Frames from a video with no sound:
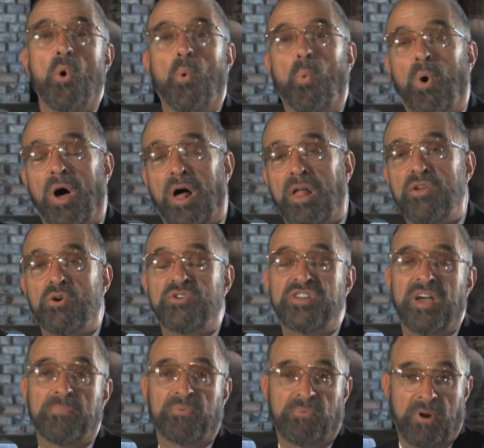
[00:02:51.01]
while you're
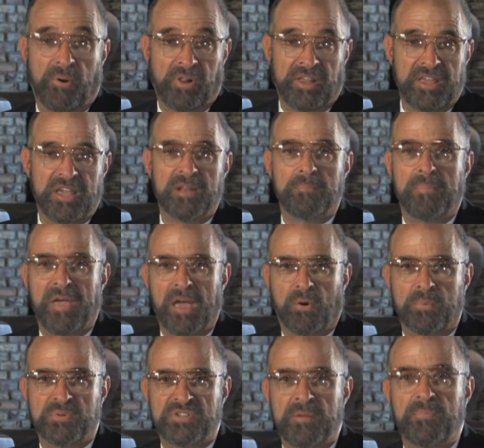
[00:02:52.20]
temporarily in
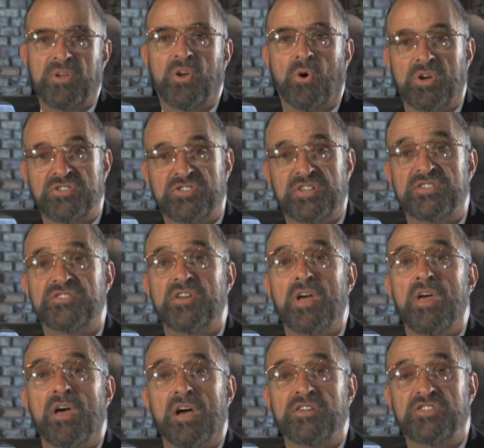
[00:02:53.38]
bankruptcy because there's
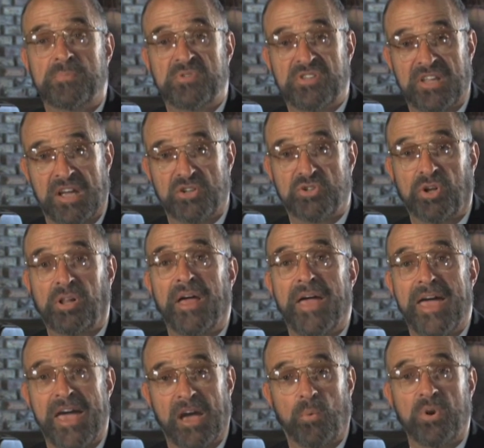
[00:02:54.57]
a substantial
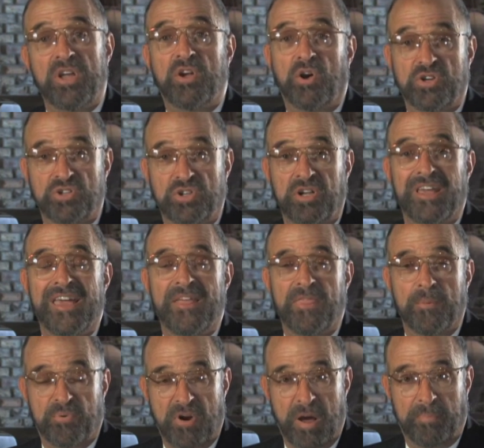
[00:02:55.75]
equity cushion in the
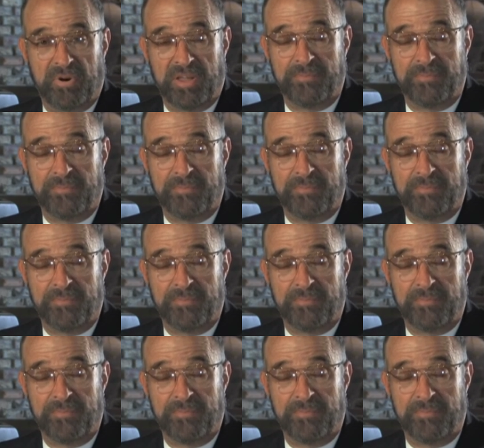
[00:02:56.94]
property.